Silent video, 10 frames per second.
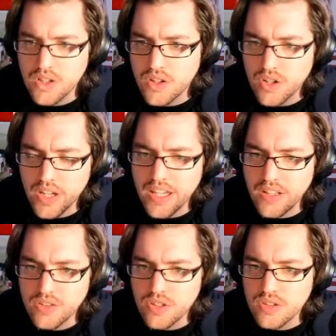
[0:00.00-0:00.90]
Okay,
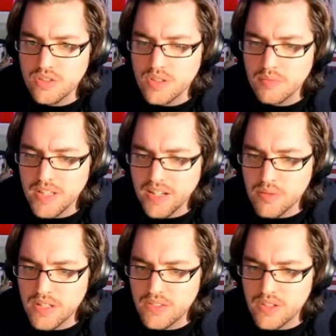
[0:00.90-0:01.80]
so custom tag
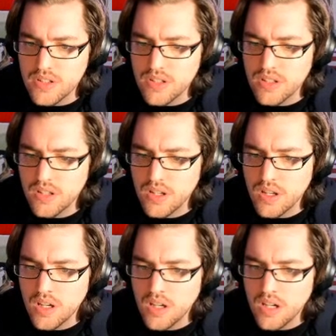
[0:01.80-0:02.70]
render,
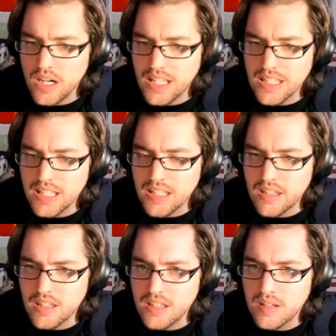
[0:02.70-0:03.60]
and then
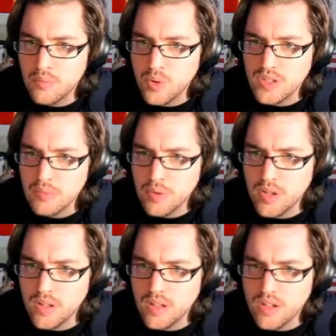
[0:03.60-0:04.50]

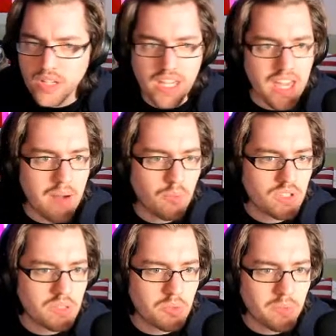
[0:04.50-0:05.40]
multiple. Okay, yeah,
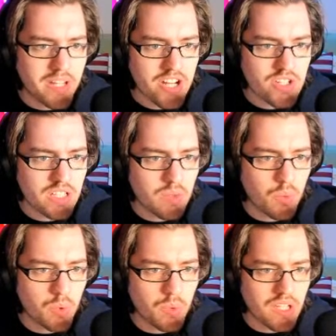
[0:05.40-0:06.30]
multiple. But actually,
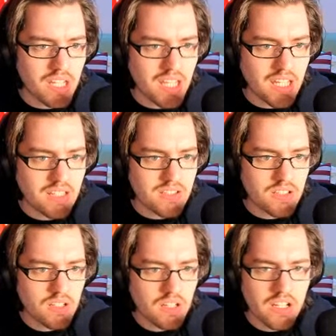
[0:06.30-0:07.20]
what we need
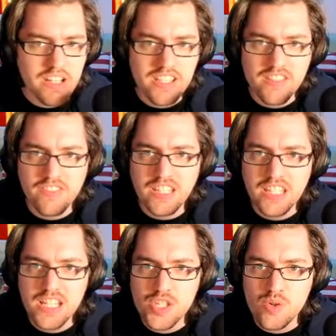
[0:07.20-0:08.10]
is the
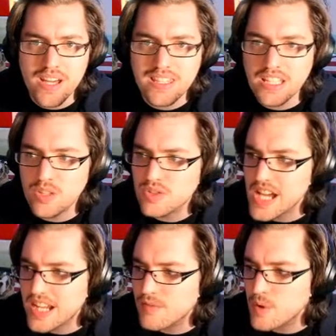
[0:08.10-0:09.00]
ability to add a new
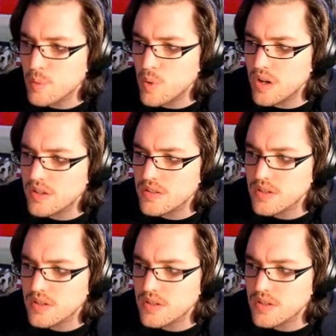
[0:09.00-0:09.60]
tag if we want.